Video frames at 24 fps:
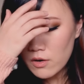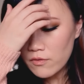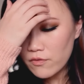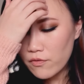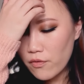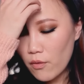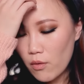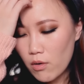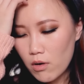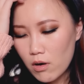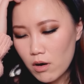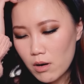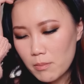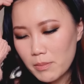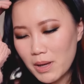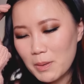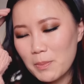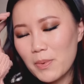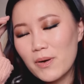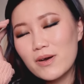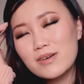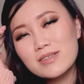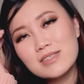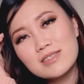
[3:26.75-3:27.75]
for my
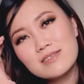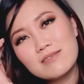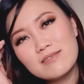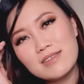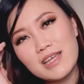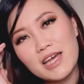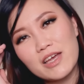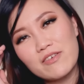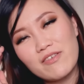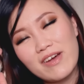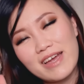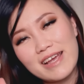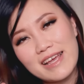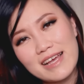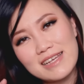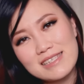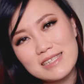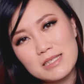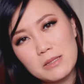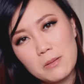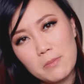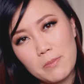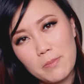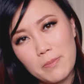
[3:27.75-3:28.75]
personal life i
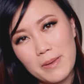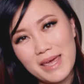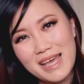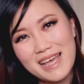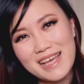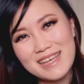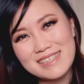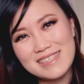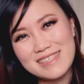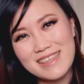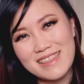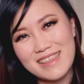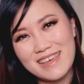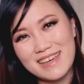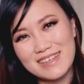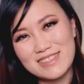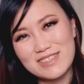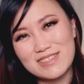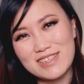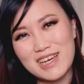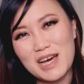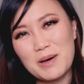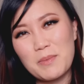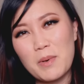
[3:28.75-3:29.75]
guess the biggest thing
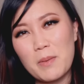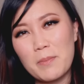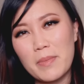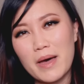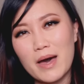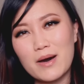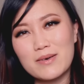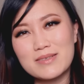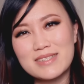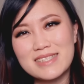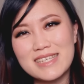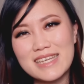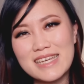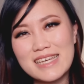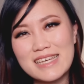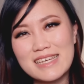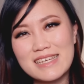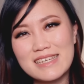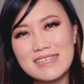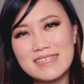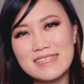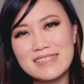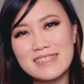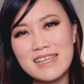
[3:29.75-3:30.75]
to come about
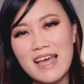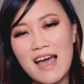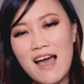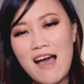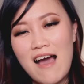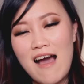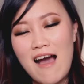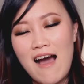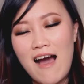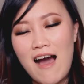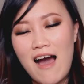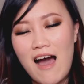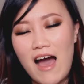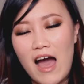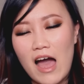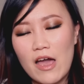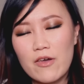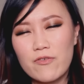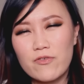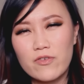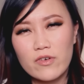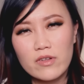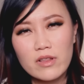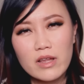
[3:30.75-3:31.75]
is
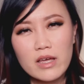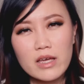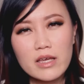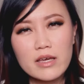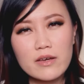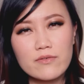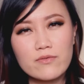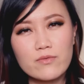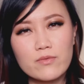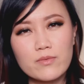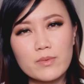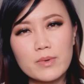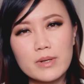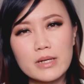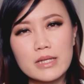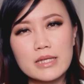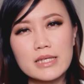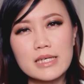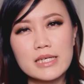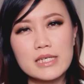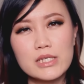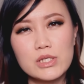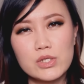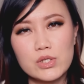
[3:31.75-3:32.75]
i feel like i've
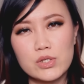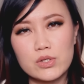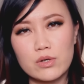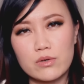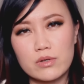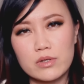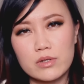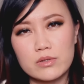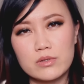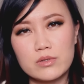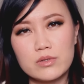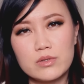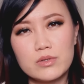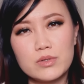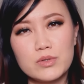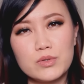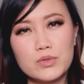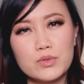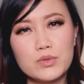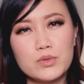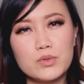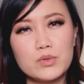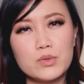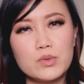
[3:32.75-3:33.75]
really started
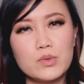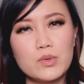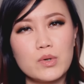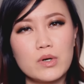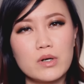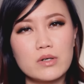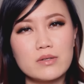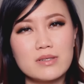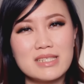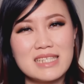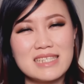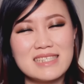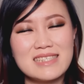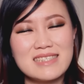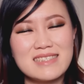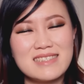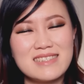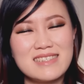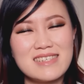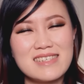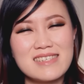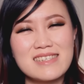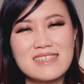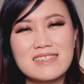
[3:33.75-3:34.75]
to
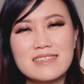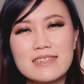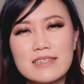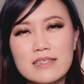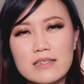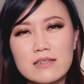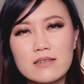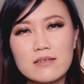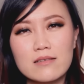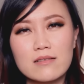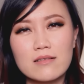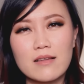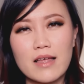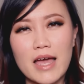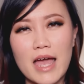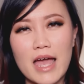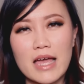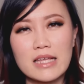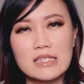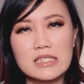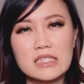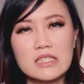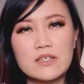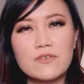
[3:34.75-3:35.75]
distill
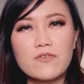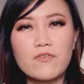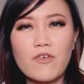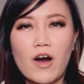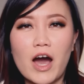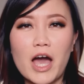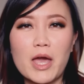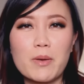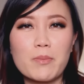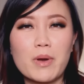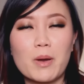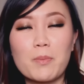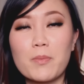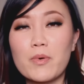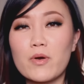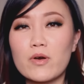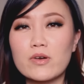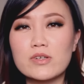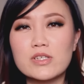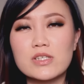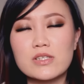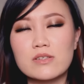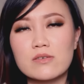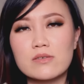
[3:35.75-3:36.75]
and define my
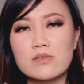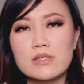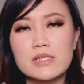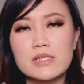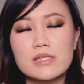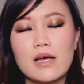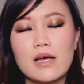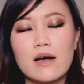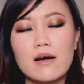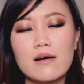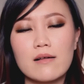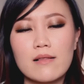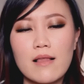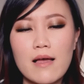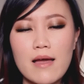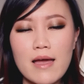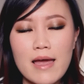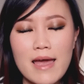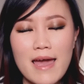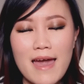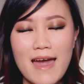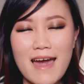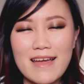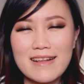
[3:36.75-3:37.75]
personal style
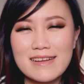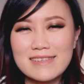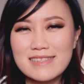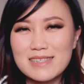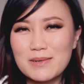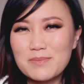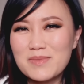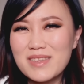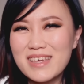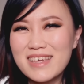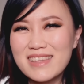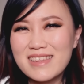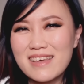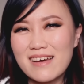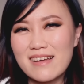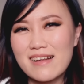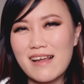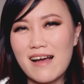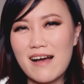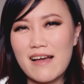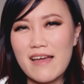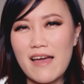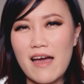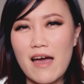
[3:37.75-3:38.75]
and it's something that
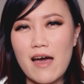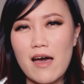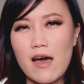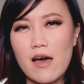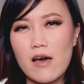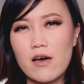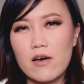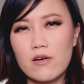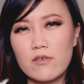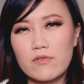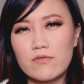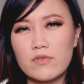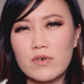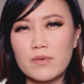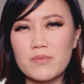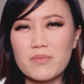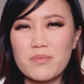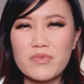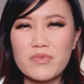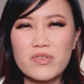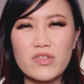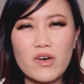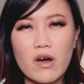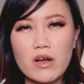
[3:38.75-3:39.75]
i have
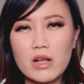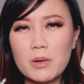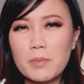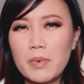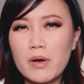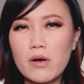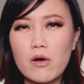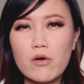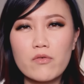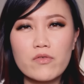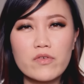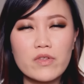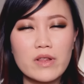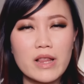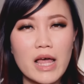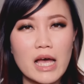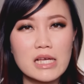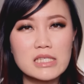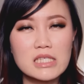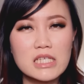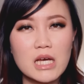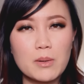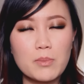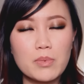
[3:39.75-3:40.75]
thought about over the
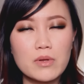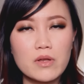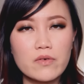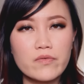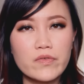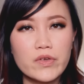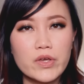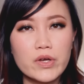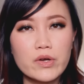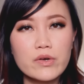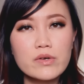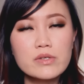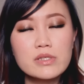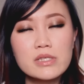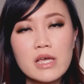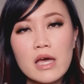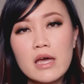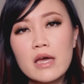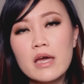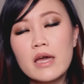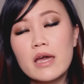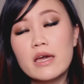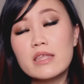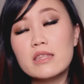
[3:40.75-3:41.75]
last couple of years.
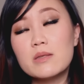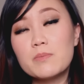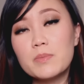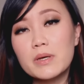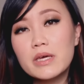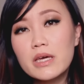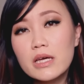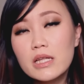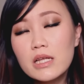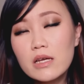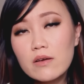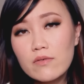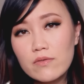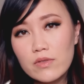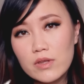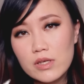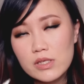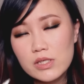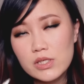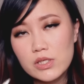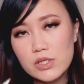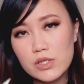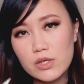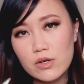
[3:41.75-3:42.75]
In the beginning of
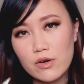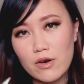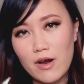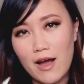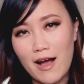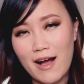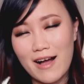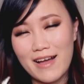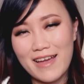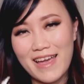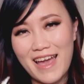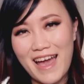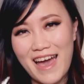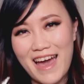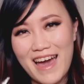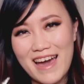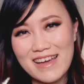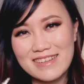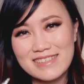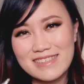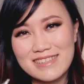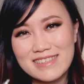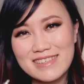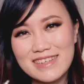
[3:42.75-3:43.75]
this year, I
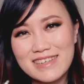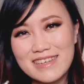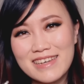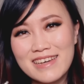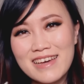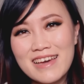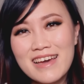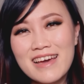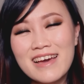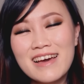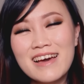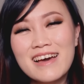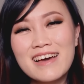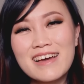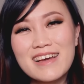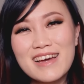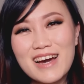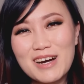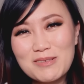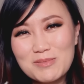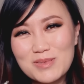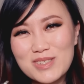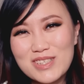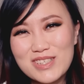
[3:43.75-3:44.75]
had
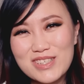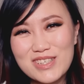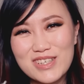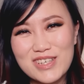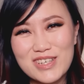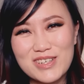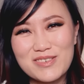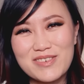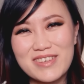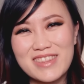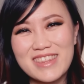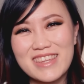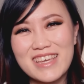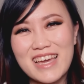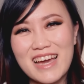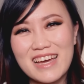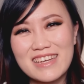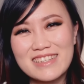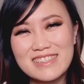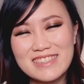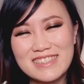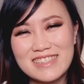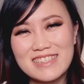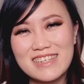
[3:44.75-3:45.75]
come to you with the
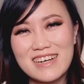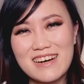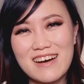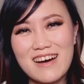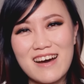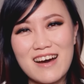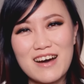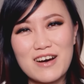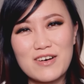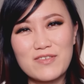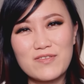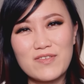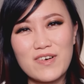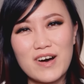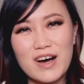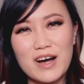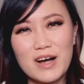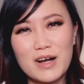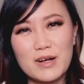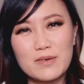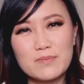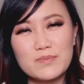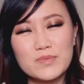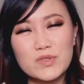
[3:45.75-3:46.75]
idea of
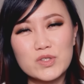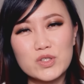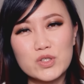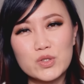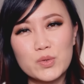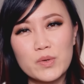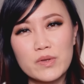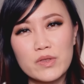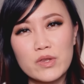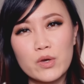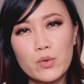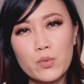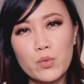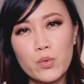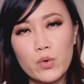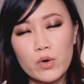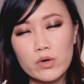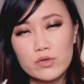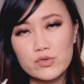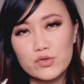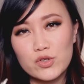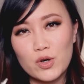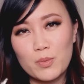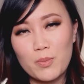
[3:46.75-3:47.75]
uh, doing the
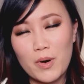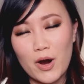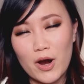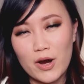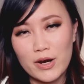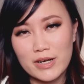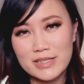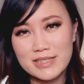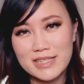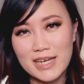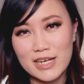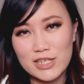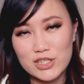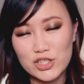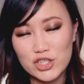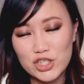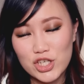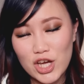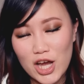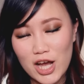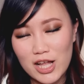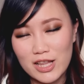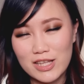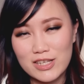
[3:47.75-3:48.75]
Wardrobe Architect
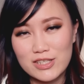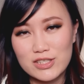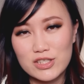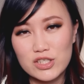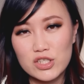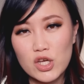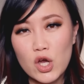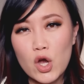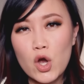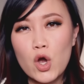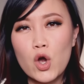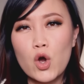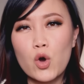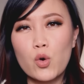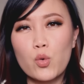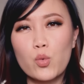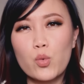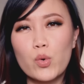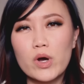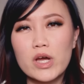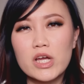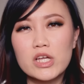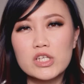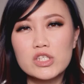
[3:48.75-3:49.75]
Challenge,
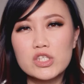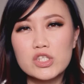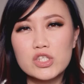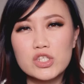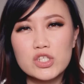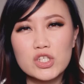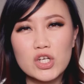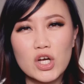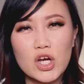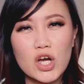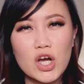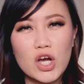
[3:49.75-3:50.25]
which